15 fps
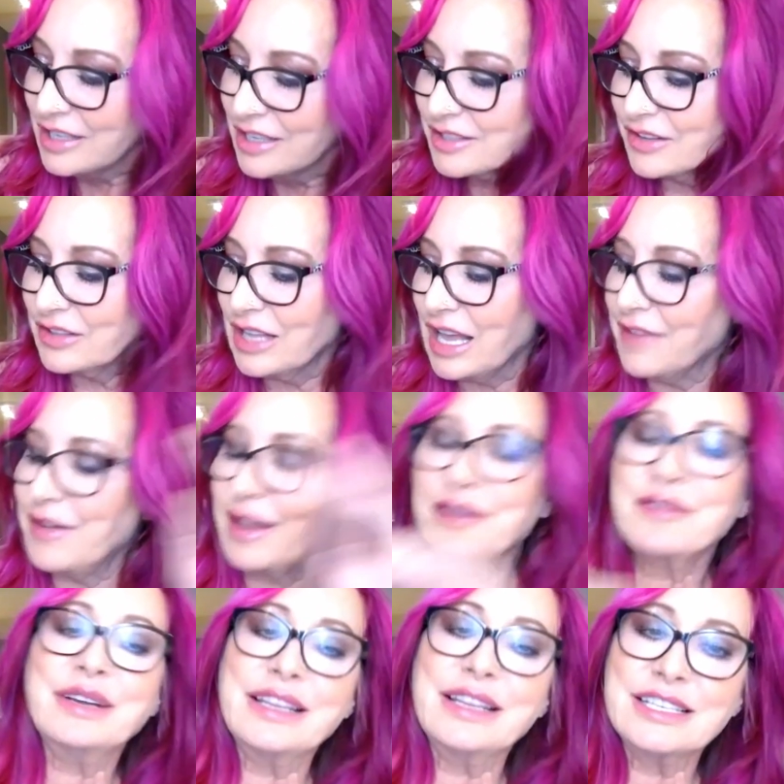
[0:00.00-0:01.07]
So the life
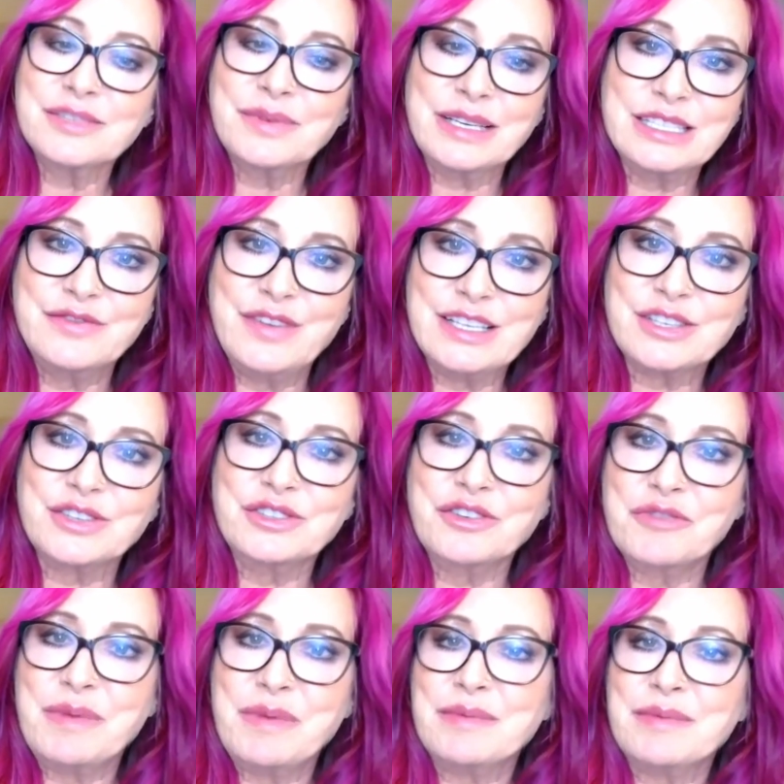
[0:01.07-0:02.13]
equity this week is physical. So
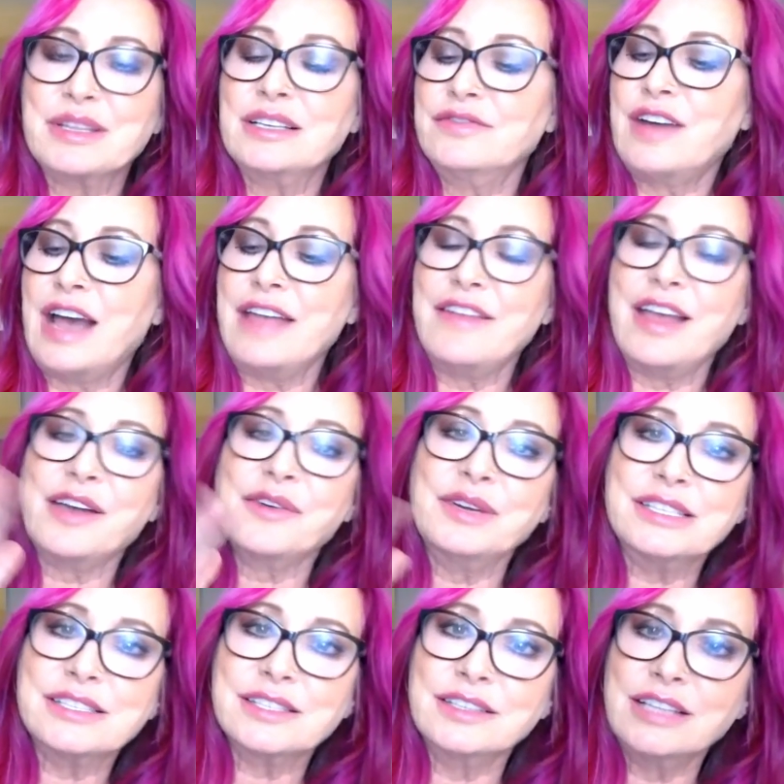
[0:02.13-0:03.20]
remember, the 5
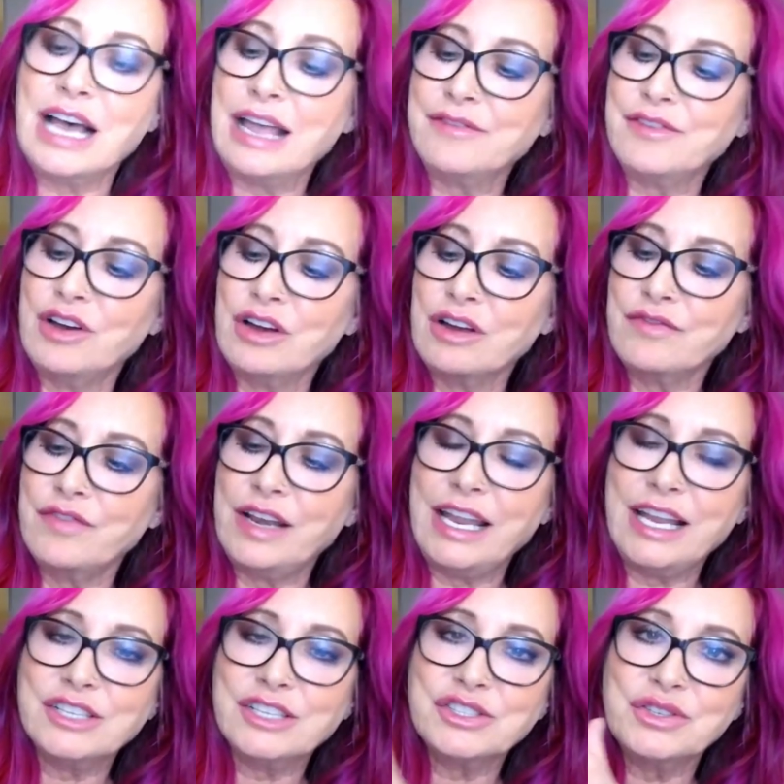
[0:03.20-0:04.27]
equities of life are
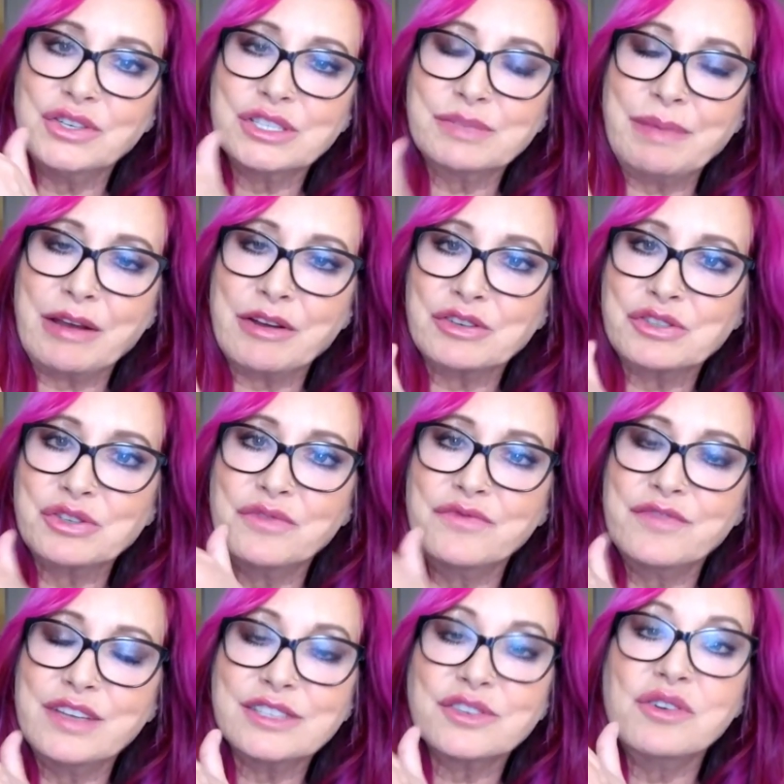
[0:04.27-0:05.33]
financial, spiritual,
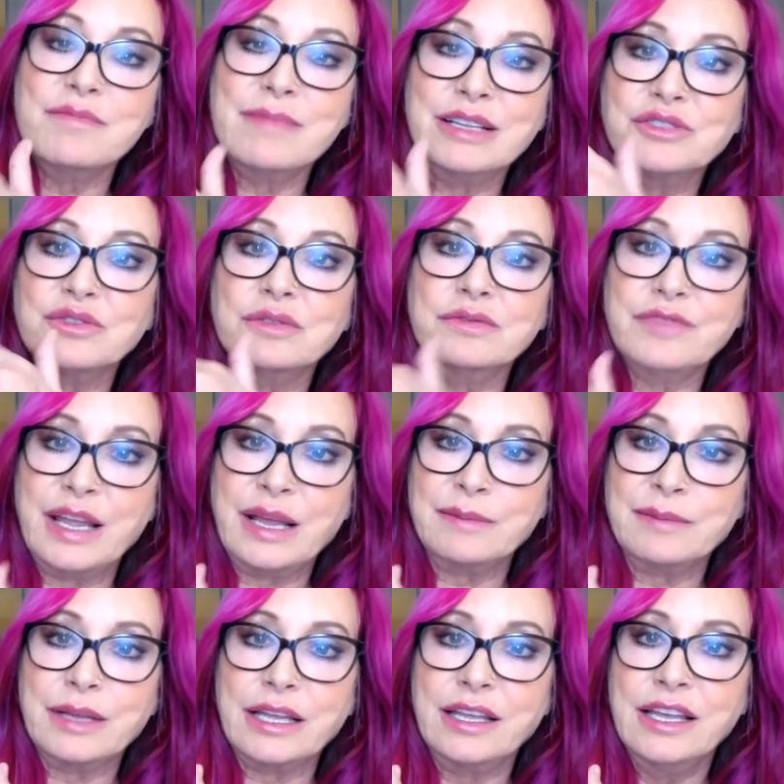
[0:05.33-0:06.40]
physical, mental, and
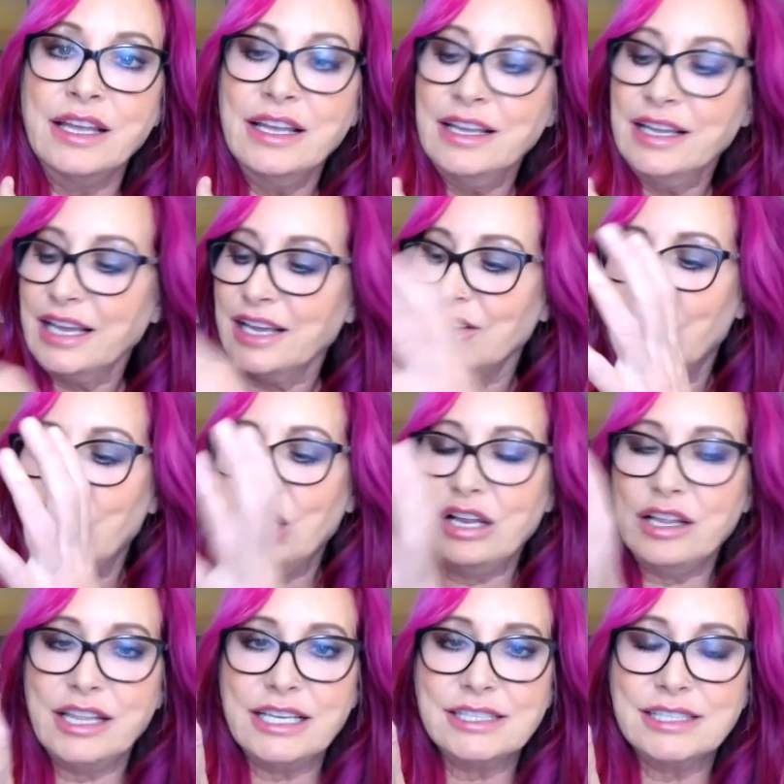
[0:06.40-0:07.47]
family. And all
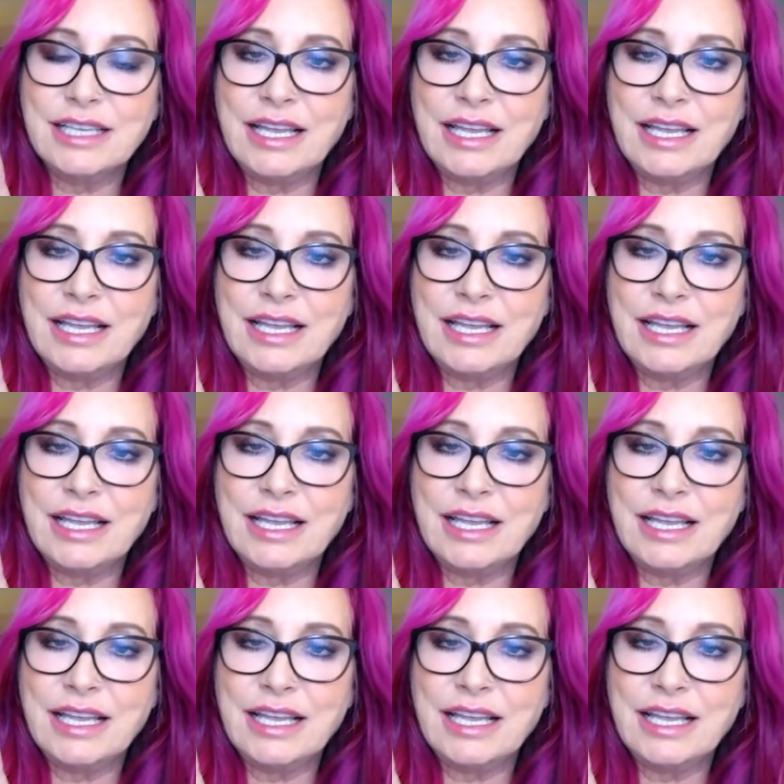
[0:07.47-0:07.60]
of these